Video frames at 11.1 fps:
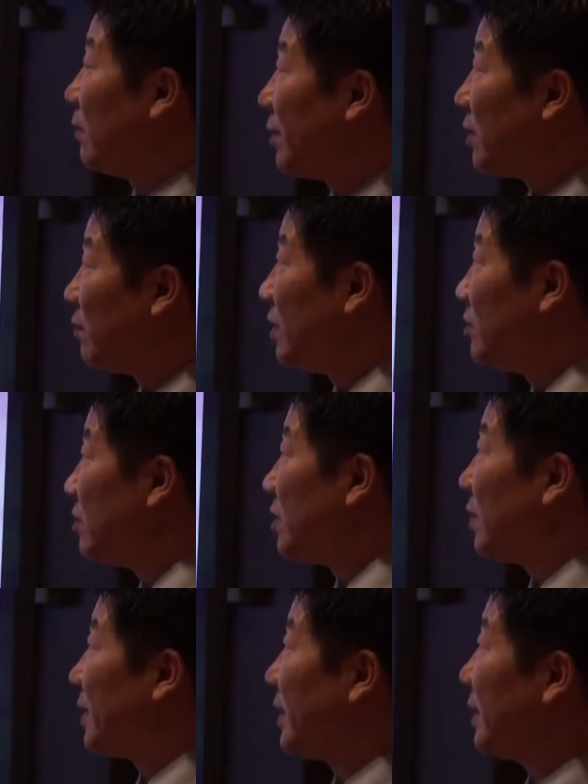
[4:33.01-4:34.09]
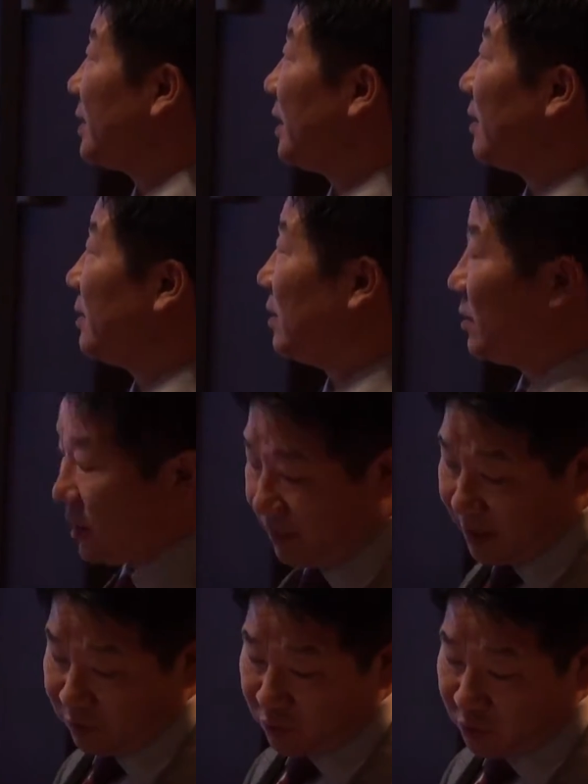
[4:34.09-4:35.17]
one thing we do know that
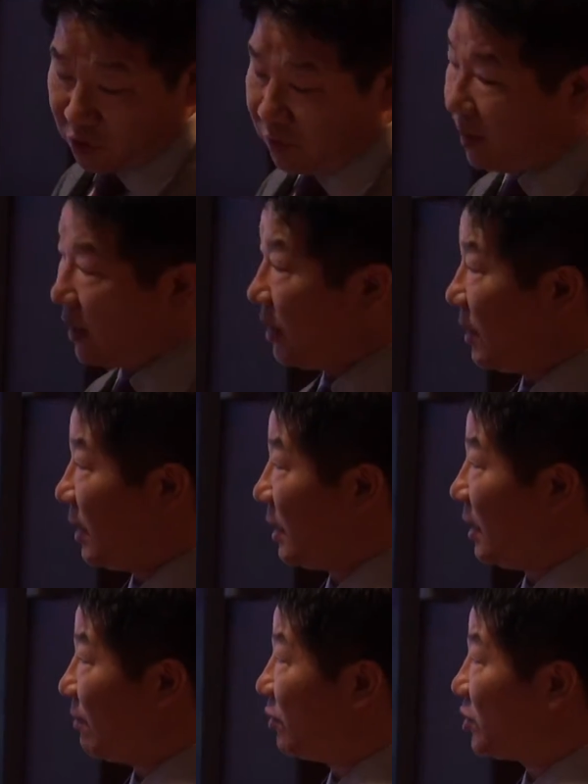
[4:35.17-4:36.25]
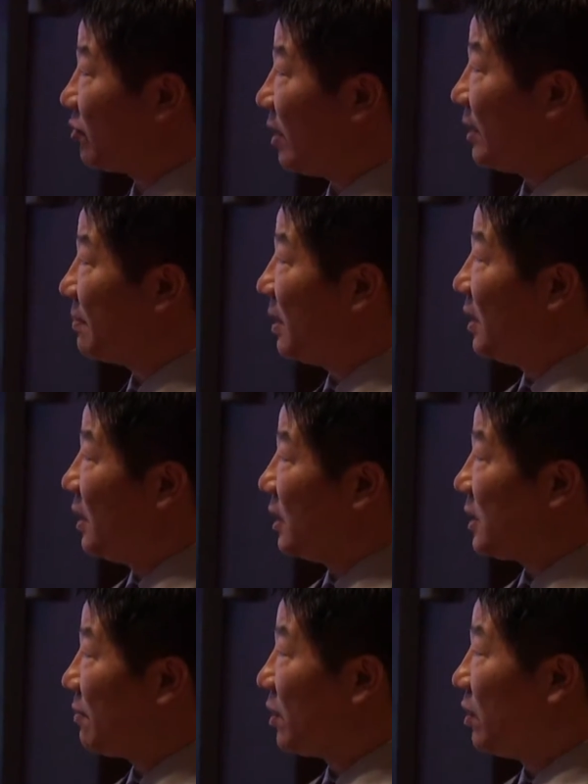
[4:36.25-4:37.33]
sometimes we do prescribe
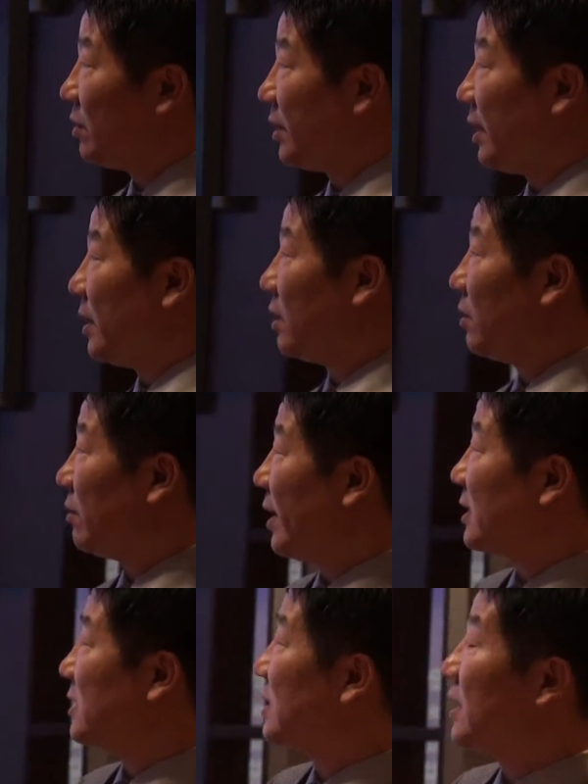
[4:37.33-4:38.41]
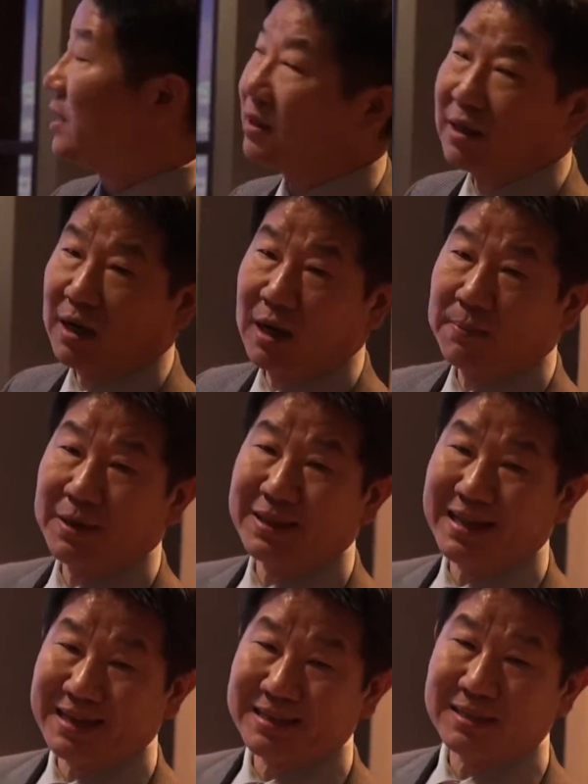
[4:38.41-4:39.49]
something called a chlorhexidine, but
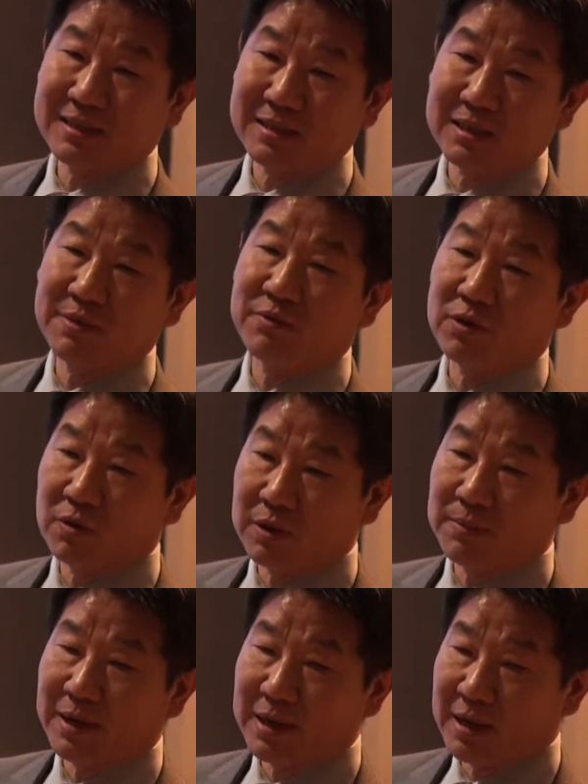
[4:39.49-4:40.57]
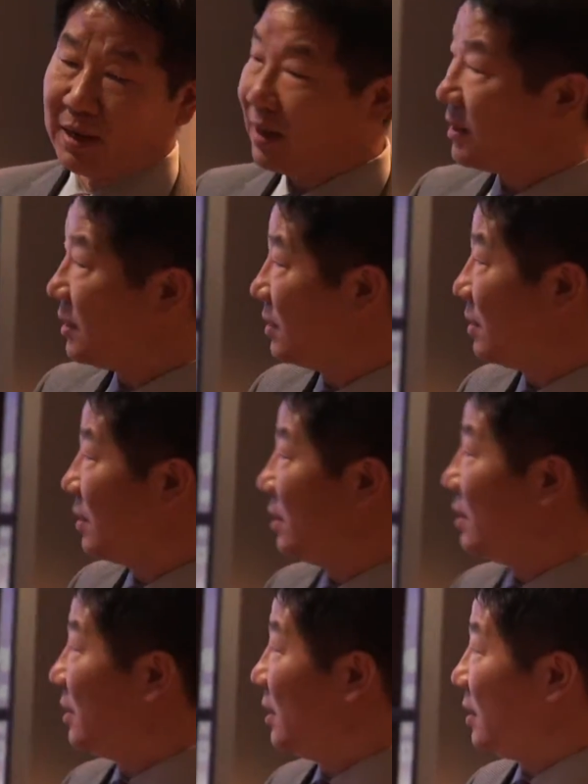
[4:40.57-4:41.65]
that's given only by
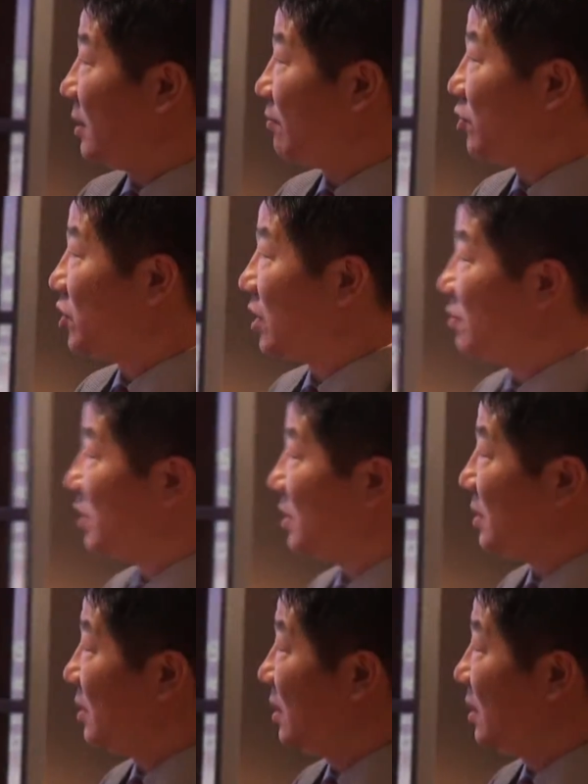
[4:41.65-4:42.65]
the prescription.